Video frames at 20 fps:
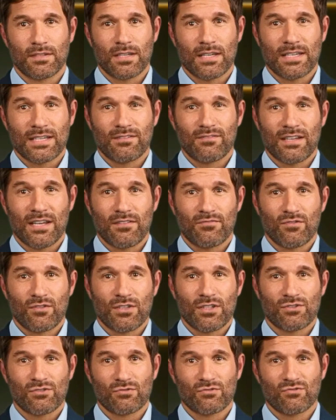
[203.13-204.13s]
Even after
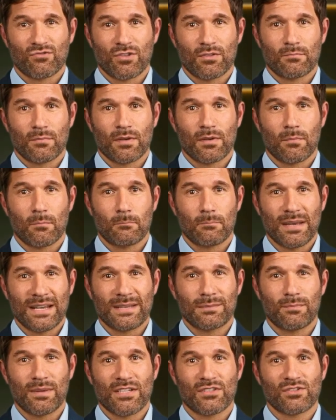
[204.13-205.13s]
initial treatment, many
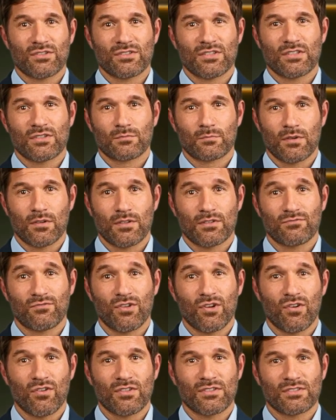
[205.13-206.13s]
patients experience
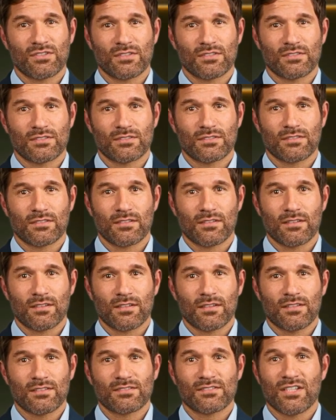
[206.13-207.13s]
recurrences,
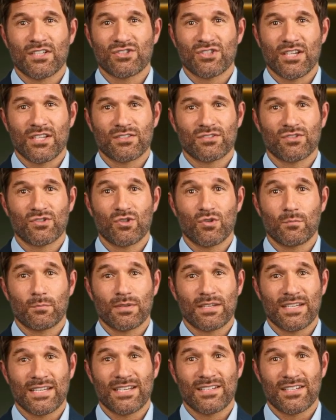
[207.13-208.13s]
such as new
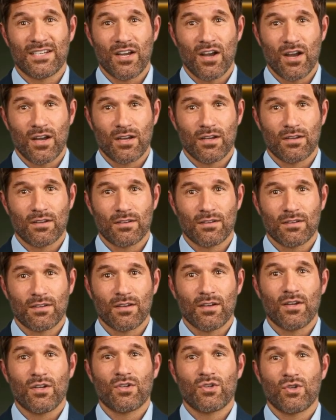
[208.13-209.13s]
bleeding in the eye,
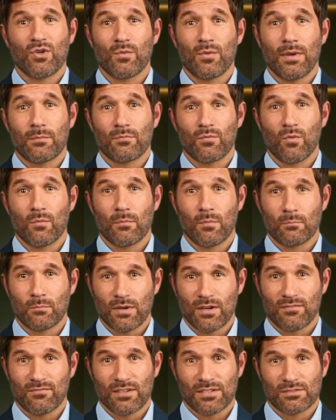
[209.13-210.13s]
new abnormal
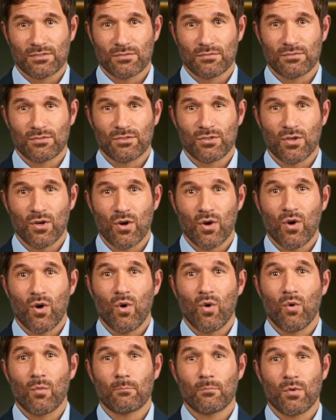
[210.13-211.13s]
blood vessels,
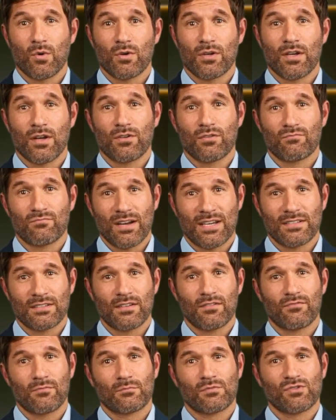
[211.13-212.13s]
or pulling on the retina
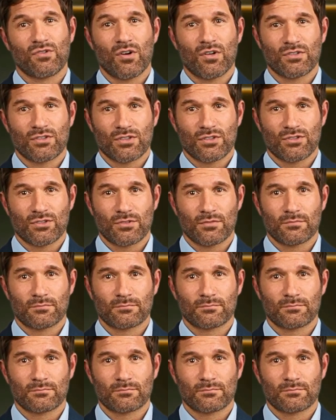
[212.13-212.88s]
from scar tissue.